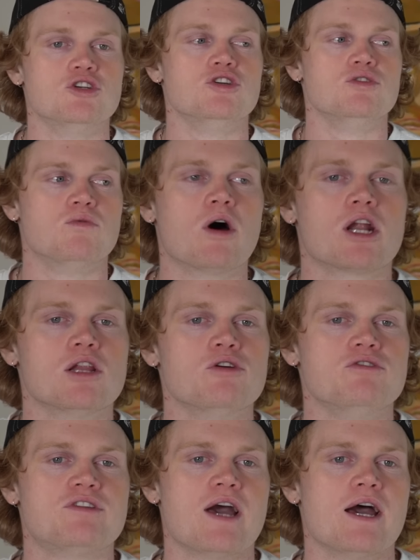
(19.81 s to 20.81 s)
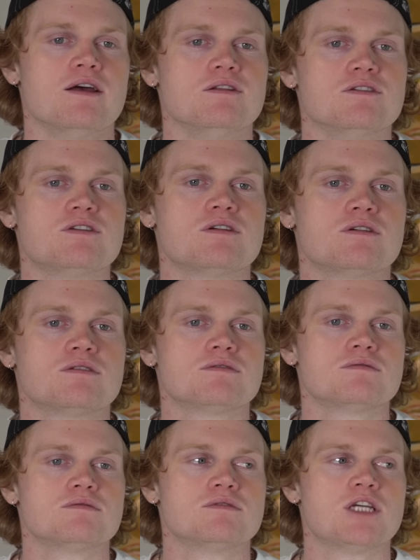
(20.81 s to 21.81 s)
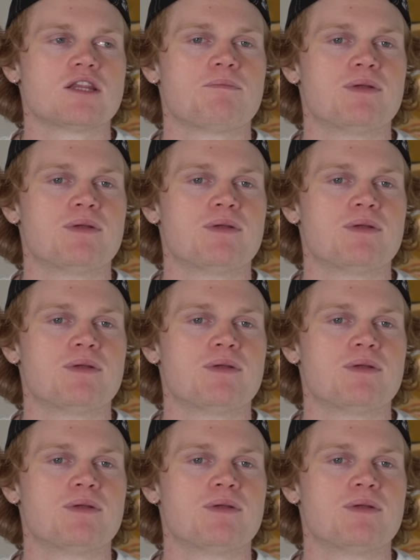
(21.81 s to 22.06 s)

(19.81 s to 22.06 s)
Do you wanna lose gains? Is that the